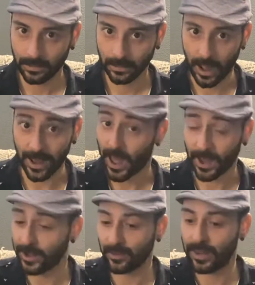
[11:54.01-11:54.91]

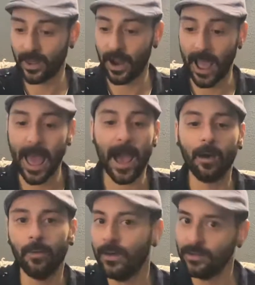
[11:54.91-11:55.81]
I don't care
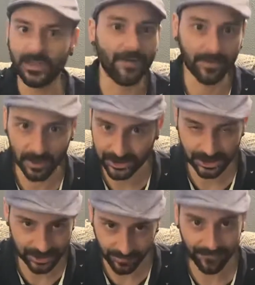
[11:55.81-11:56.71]
how that
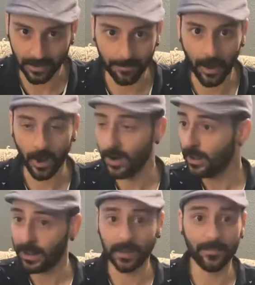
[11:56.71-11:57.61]
relationship fell apart.
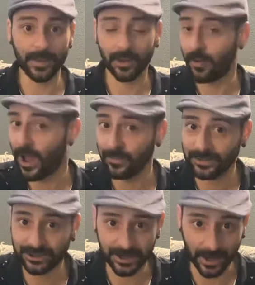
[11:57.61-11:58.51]
And let me tell you, I
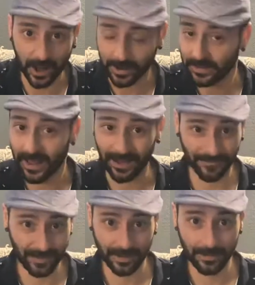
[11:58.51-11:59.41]
was cheated on and
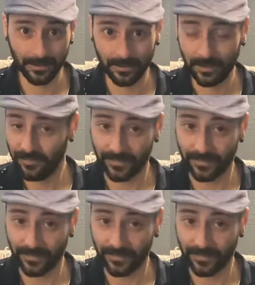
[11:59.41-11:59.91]
left for